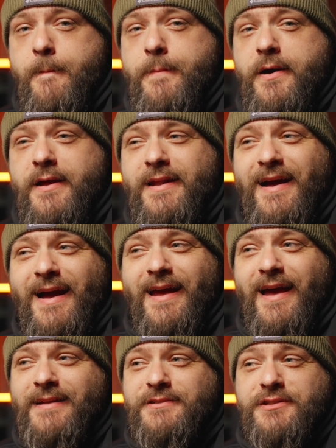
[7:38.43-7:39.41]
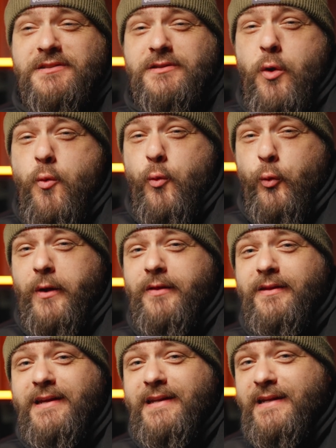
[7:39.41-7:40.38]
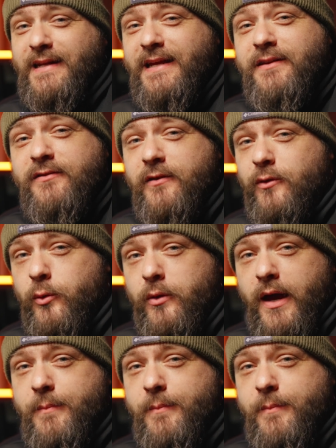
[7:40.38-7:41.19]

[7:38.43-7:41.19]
But I just don't really need to.